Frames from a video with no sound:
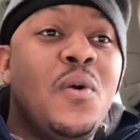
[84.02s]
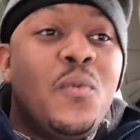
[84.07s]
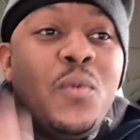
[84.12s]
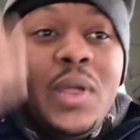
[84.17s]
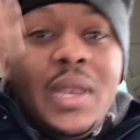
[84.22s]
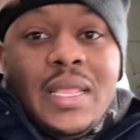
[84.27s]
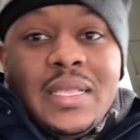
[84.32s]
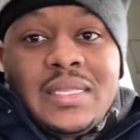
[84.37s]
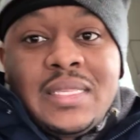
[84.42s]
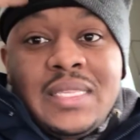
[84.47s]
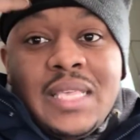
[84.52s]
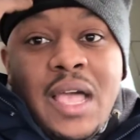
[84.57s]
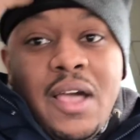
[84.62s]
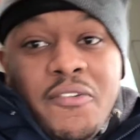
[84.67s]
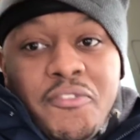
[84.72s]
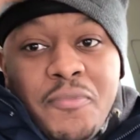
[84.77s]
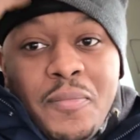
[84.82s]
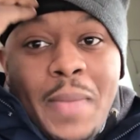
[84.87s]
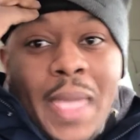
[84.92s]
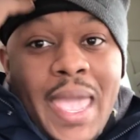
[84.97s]
with a
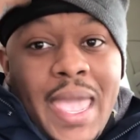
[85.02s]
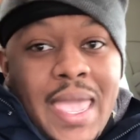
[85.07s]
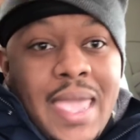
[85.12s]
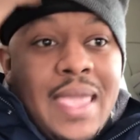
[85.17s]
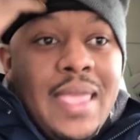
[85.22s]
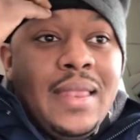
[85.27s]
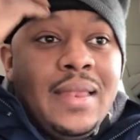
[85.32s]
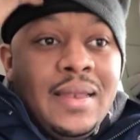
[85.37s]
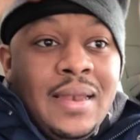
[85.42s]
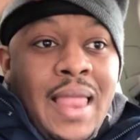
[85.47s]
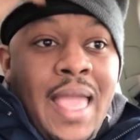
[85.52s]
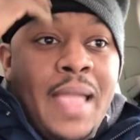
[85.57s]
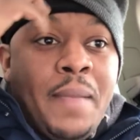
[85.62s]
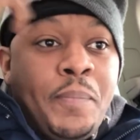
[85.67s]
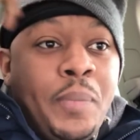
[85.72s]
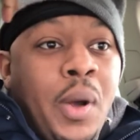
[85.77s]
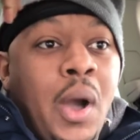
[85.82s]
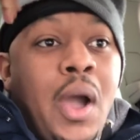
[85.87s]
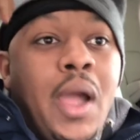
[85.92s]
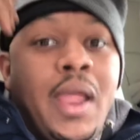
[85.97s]
self-made
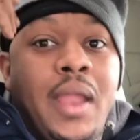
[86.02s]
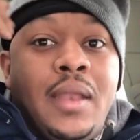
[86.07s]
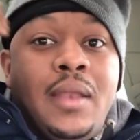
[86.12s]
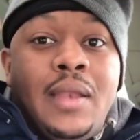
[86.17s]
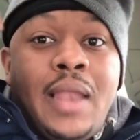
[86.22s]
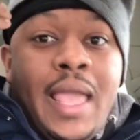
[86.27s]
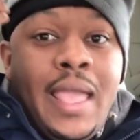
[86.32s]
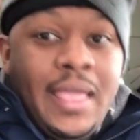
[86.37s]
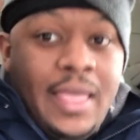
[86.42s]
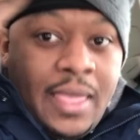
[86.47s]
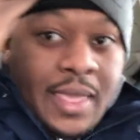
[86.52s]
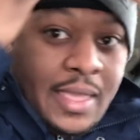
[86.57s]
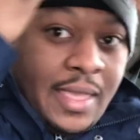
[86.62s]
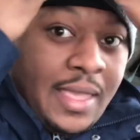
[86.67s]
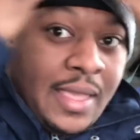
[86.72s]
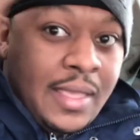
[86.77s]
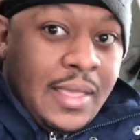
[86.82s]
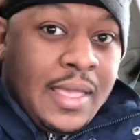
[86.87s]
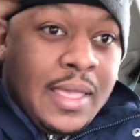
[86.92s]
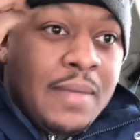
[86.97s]
like part. Like he,
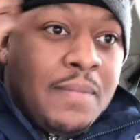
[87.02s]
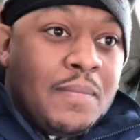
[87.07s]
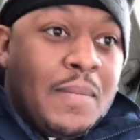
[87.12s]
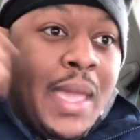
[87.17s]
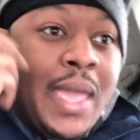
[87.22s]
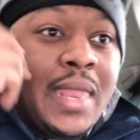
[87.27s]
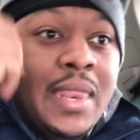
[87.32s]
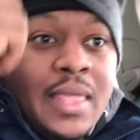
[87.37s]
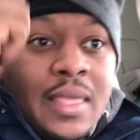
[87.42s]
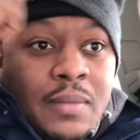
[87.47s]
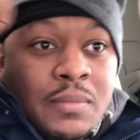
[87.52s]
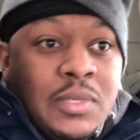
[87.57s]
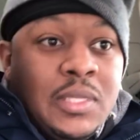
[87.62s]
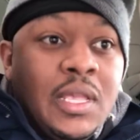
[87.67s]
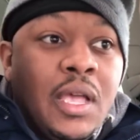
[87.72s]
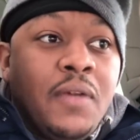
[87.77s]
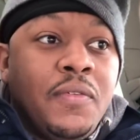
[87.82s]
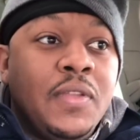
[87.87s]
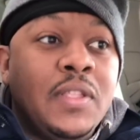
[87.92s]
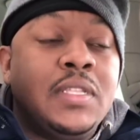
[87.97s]
he he made it
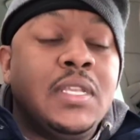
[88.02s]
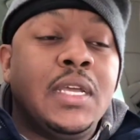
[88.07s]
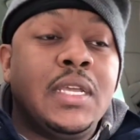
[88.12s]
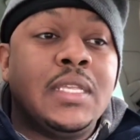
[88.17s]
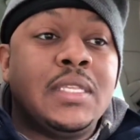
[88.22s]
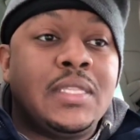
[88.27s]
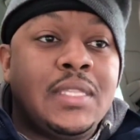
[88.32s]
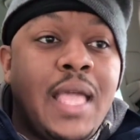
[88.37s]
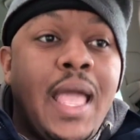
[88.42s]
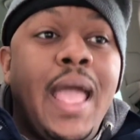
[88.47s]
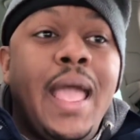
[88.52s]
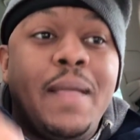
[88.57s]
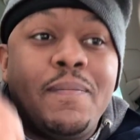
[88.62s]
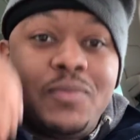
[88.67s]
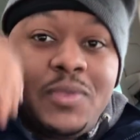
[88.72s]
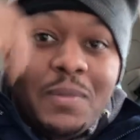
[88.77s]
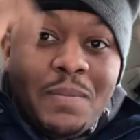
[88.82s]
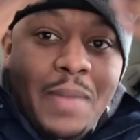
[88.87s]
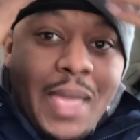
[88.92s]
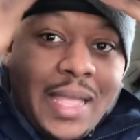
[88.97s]
himself. He took his time
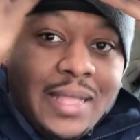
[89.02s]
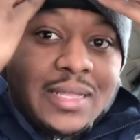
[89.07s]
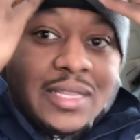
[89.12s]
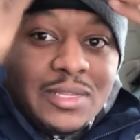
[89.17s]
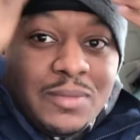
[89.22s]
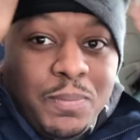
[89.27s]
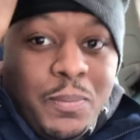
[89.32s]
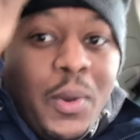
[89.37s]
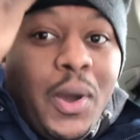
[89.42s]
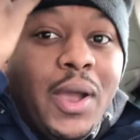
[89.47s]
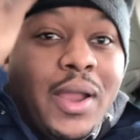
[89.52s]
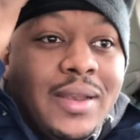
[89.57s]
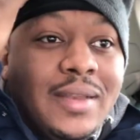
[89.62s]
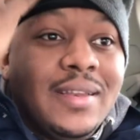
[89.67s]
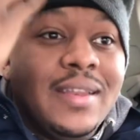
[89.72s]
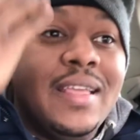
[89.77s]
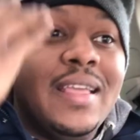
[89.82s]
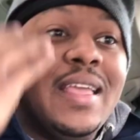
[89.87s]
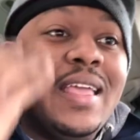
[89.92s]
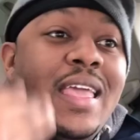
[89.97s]
to make this part
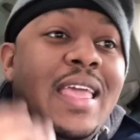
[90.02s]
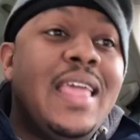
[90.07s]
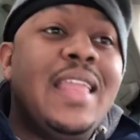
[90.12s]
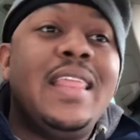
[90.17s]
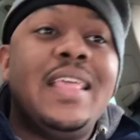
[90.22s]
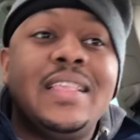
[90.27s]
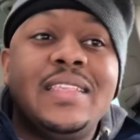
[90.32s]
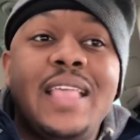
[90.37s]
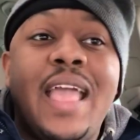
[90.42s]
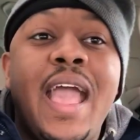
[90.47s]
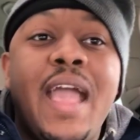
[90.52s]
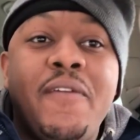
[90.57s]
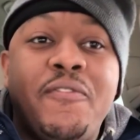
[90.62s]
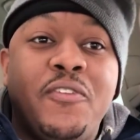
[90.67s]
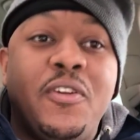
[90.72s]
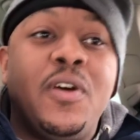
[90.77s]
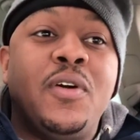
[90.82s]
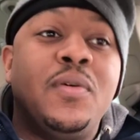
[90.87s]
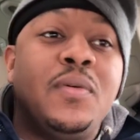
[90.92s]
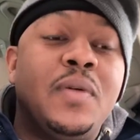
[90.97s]
in his
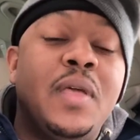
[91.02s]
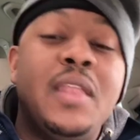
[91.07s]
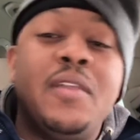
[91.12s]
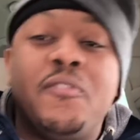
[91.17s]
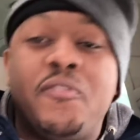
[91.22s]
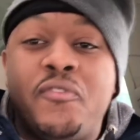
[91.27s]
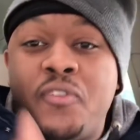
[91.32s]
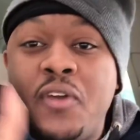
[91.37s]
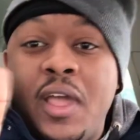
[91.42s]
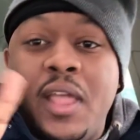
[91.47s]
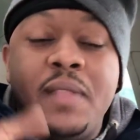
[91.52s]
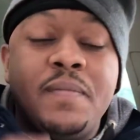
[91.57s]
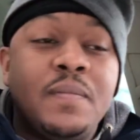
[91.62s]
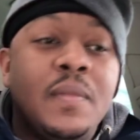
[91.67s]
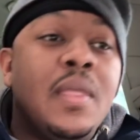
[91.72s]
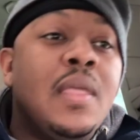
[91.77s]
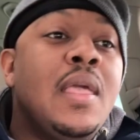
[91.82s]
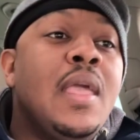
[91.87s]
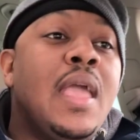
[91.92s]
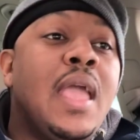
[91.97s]
afro in the front,
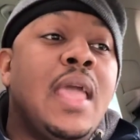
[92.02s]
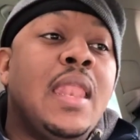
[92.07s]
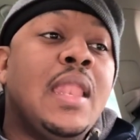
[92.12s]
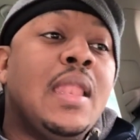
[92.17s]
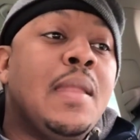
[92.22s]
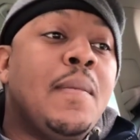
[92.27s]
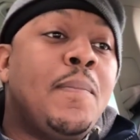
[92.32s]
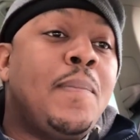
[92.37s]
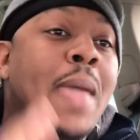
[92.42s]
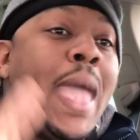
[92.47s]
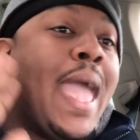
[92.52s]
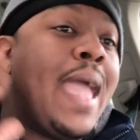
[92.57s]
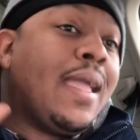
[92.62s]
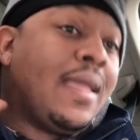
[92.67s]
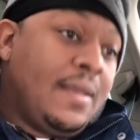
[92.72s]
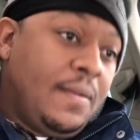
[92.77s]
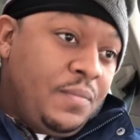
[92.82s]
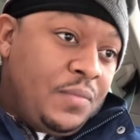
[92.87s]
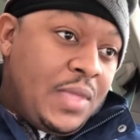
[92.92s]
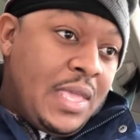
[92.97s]
and in the back
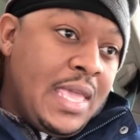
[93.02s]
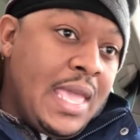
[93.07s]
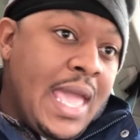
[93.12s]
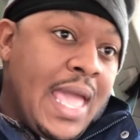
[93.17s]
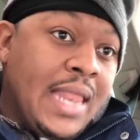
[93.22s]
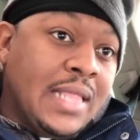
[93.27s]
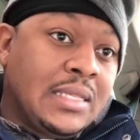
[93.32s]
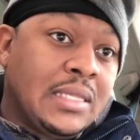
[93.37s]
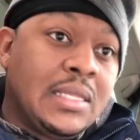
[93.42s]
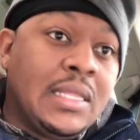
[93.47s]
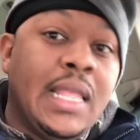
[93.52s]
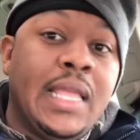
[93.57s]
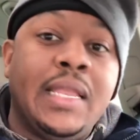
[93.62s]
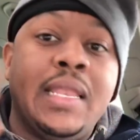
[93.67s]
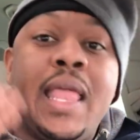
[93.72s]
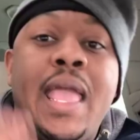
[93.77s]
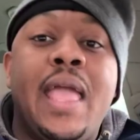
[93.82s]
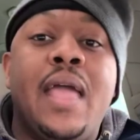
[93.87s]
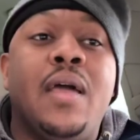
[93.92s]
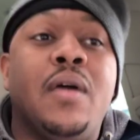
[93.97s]
he had a slick
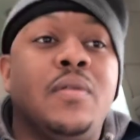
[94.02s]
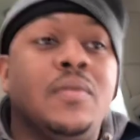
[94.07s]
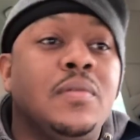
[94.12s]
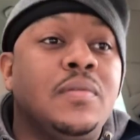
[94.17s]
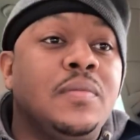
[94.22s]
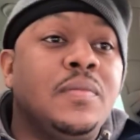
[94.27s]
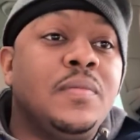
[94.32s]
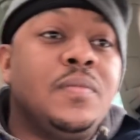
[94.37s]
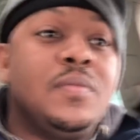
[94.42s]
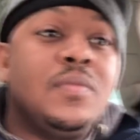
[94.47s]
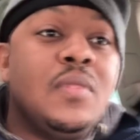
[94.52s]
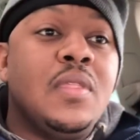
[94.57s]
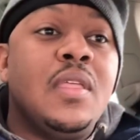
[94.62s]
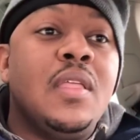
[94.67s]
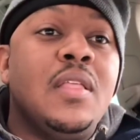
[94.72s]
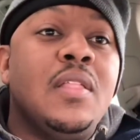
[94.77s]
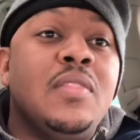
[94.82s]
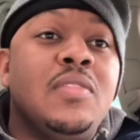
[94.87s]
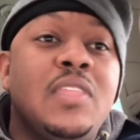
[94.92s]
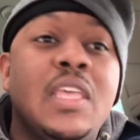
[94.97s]
down.
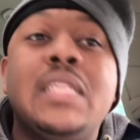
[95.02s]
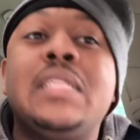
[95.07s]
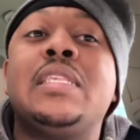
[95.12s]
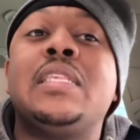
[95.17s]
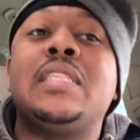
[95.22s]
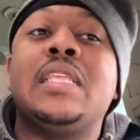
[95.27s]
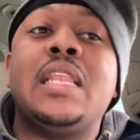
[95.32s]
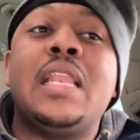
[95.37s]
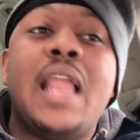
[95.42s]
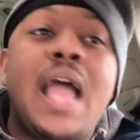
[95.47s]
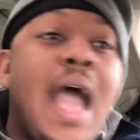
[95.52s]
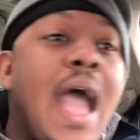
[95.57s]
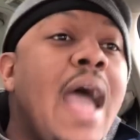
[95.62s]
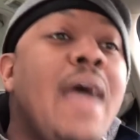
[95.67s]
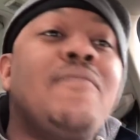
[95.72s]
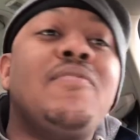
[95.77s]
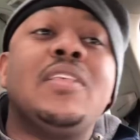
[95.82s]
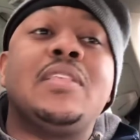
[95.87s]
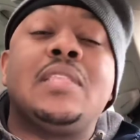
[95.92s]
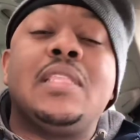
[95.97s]
This is an
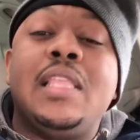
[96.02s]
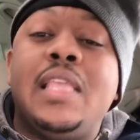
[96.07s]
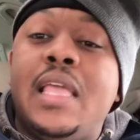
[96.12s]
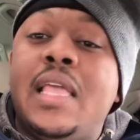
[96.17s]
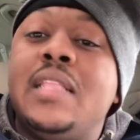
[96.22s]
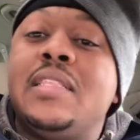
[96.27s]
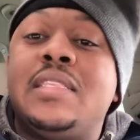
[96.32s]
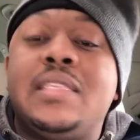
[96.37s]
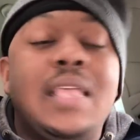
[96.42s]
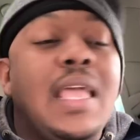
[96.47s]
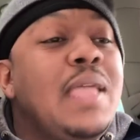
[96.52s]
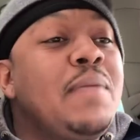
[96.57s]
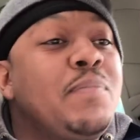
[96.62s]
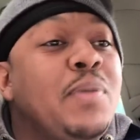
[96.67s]
obviously insane